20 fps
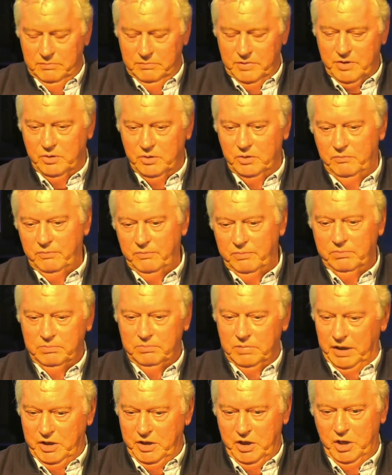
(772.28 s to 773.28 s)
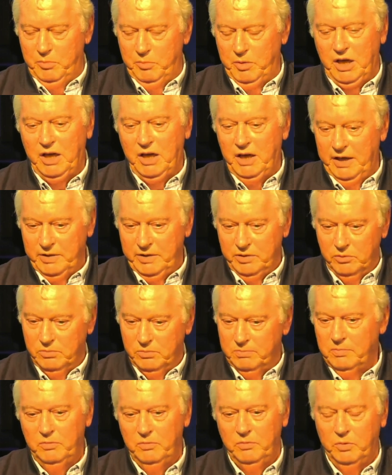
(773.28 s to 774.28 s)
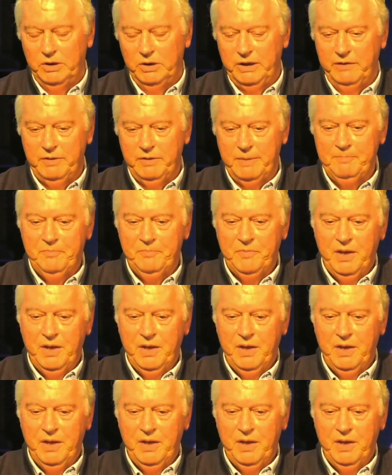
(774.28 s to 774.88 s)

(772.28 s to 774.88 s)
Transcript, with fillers: sort of a year behind or whatever.